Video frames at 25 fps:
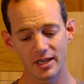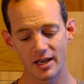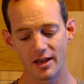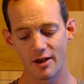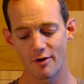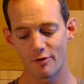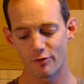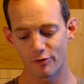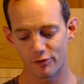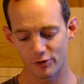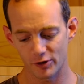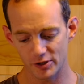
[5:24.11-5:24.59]

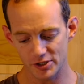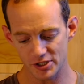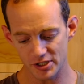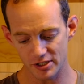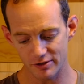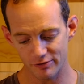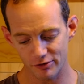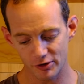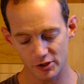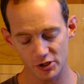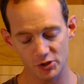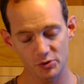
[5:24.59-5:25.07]
First
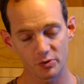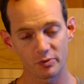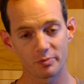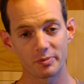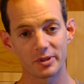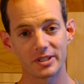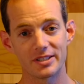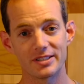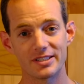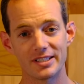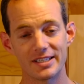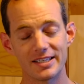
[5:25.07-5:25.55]
inversion would
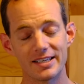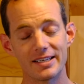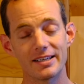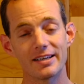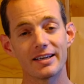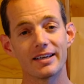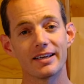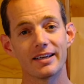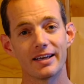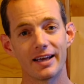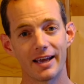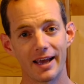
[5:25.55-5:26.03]
be D,
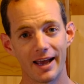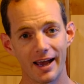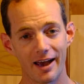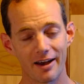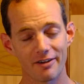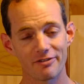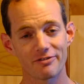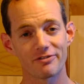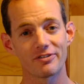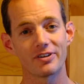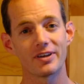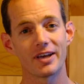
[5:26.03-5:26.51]

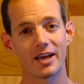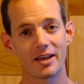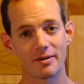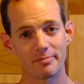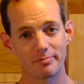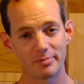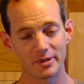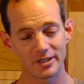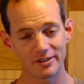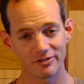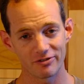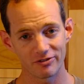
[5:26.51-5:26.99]
F,
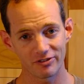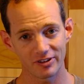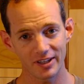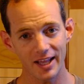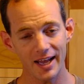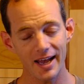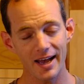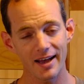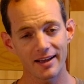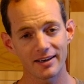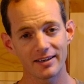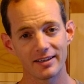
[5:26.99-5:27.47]
and B
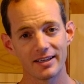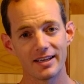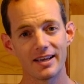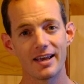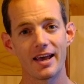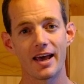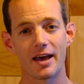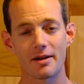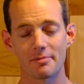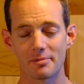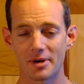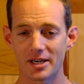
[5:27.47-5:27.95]
flat,
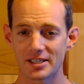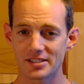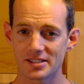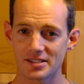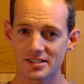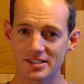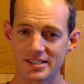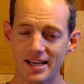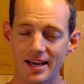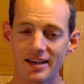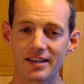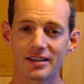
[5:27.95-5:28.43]
and my
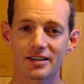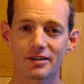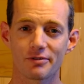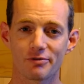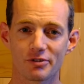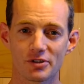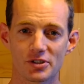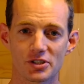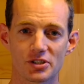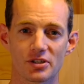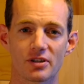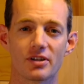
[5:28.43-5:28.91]
second
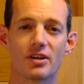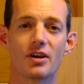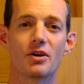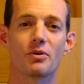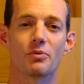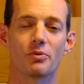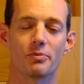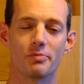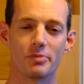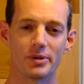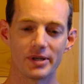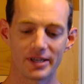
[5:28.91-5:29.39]
inversion
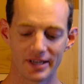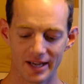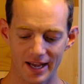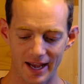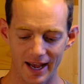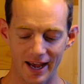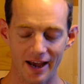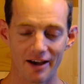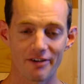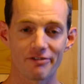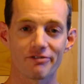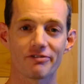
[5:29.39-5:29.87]
would be
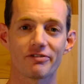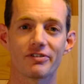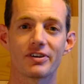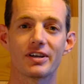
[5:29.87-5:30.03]
F,